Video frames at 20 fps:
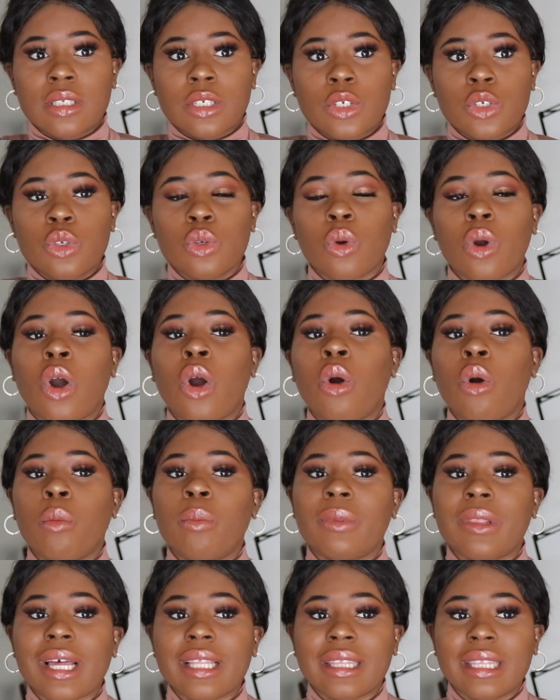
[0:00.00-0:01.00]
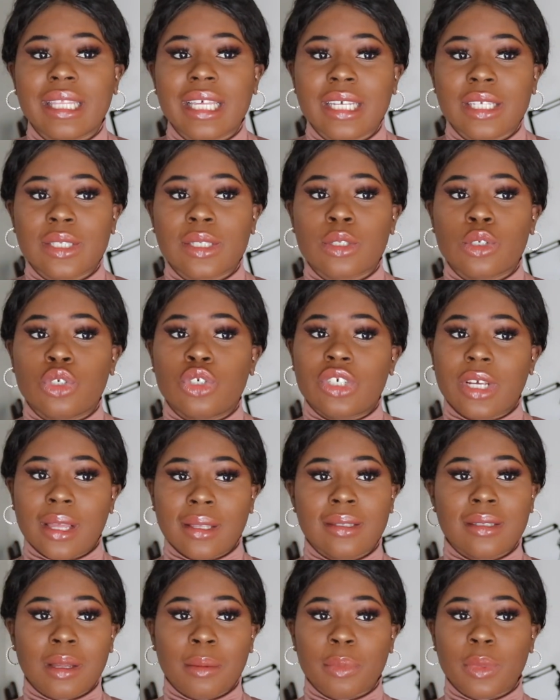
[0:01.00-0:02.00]
you hope that they
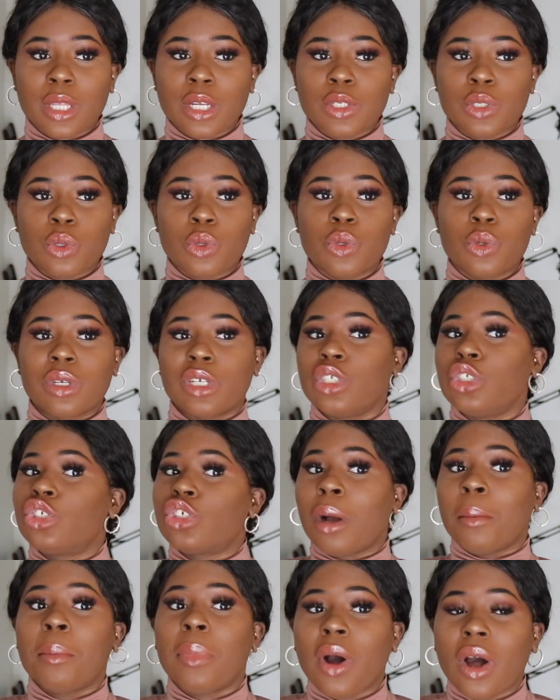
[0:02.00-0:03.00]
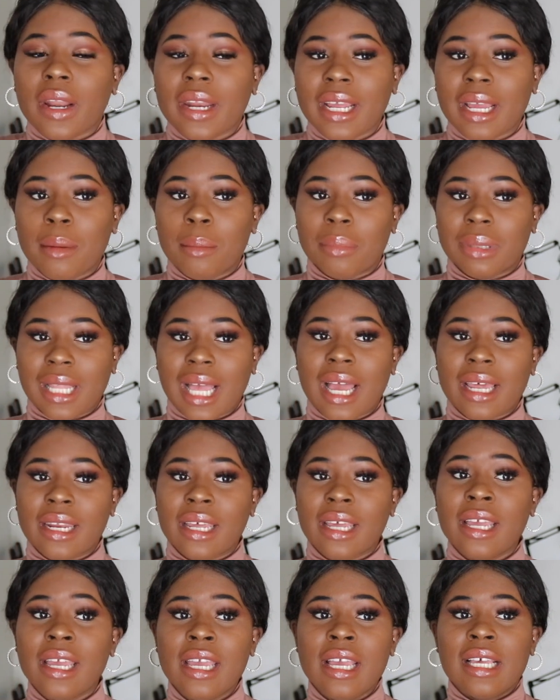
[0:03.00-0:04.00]
suggest something so you can jump on it and plan
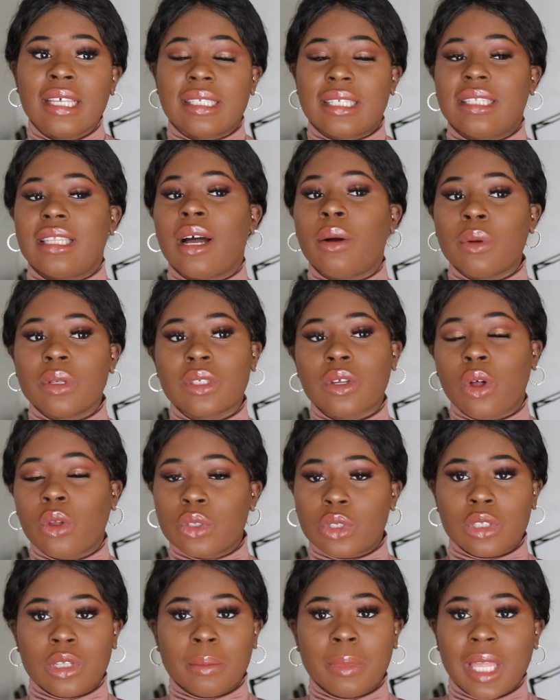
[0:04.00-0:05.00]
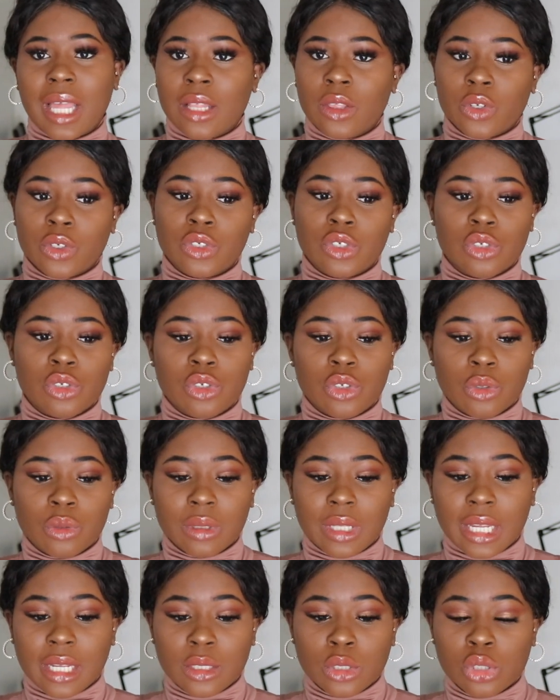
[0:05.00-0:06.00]
it? See, that was also something I learned to do,
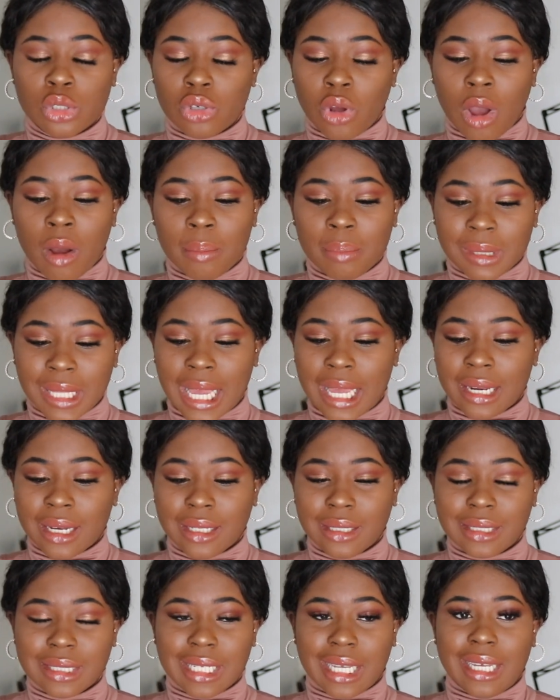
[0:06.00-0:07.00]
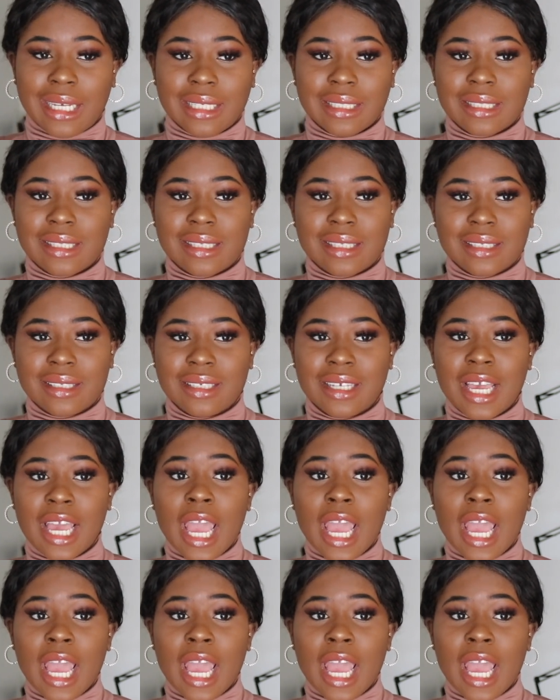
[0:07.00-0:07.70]
like stop planning dates.